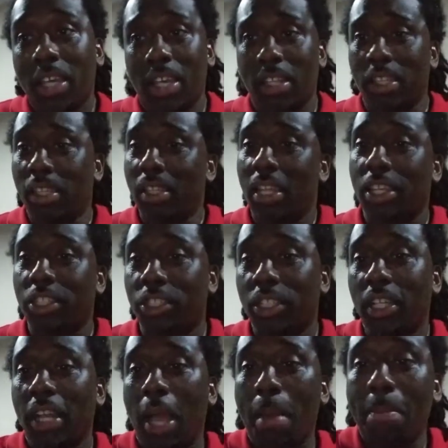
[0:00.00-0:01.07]
and you're like,
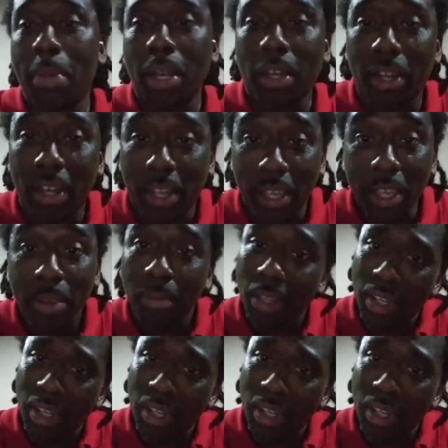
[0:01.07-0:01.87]
shit, I'm better than him.